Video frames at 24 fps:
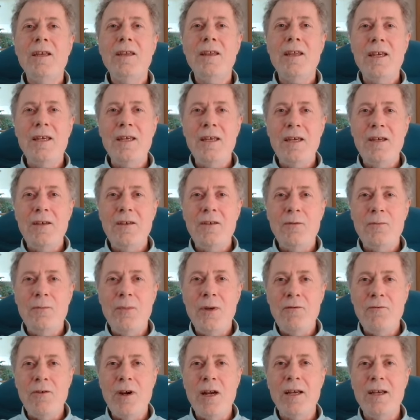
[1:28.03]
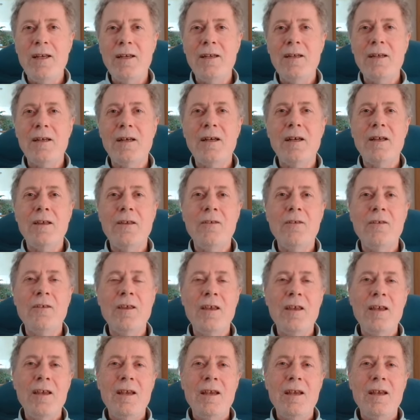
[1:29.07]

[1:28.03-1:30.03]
They need to be recognized.